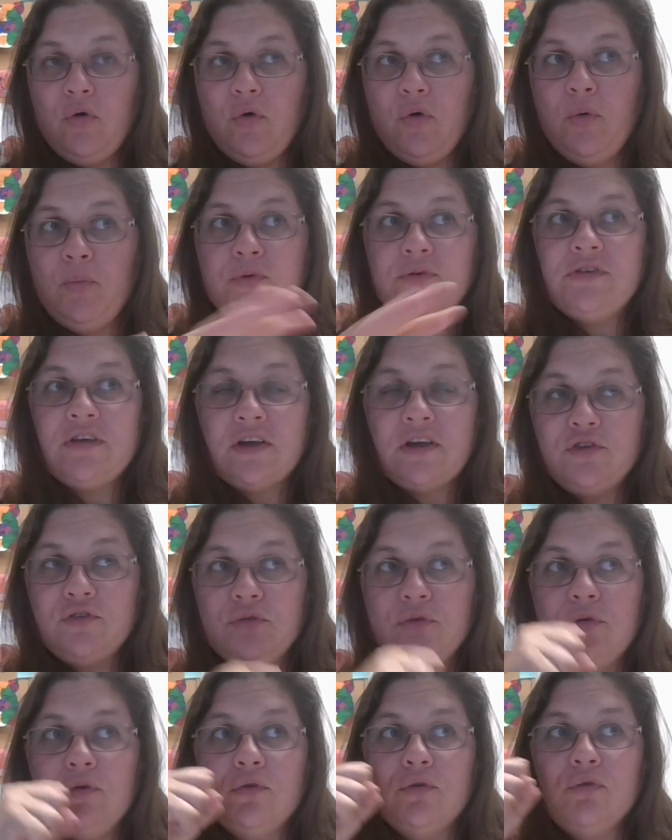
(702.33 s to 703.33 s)

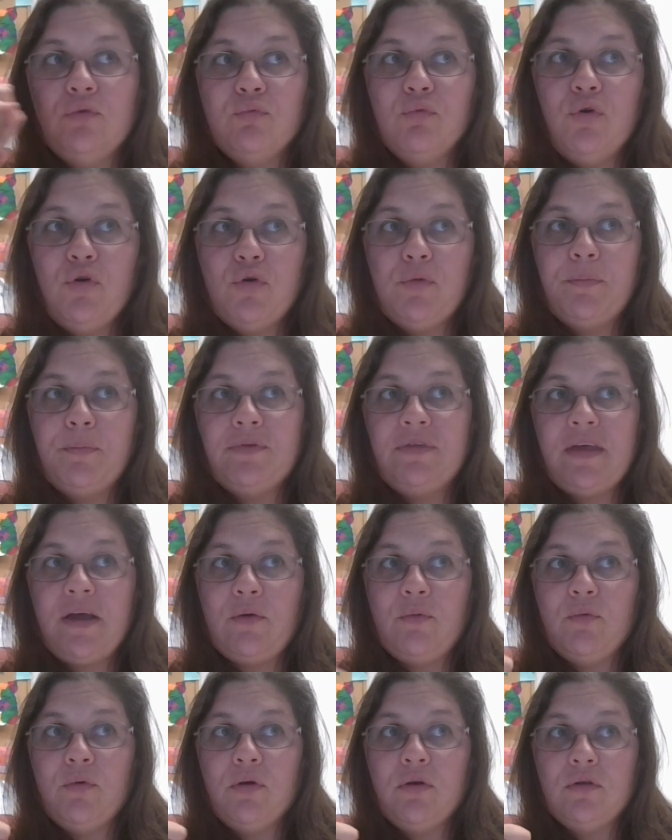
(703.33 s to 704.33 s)
homosexual groups
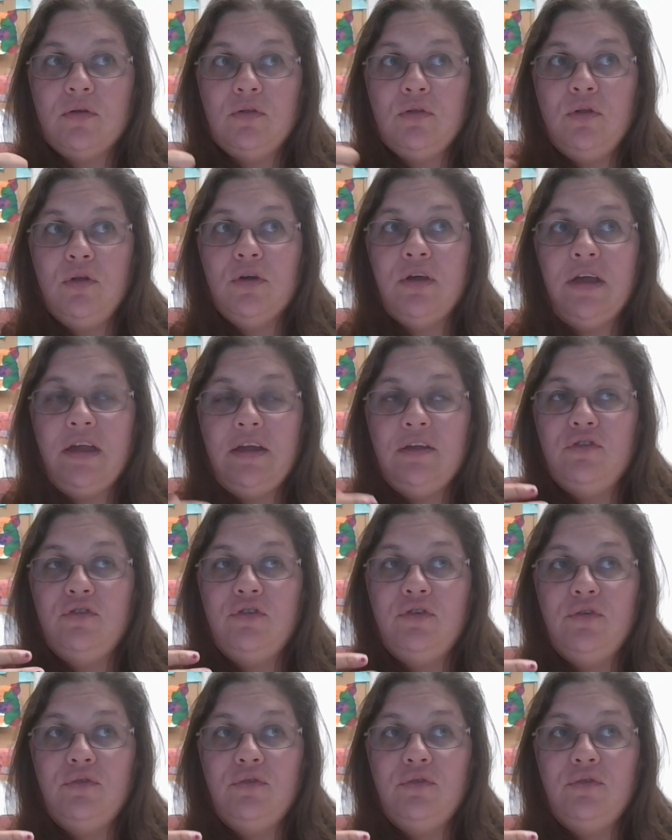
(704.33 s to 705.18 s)
that were looking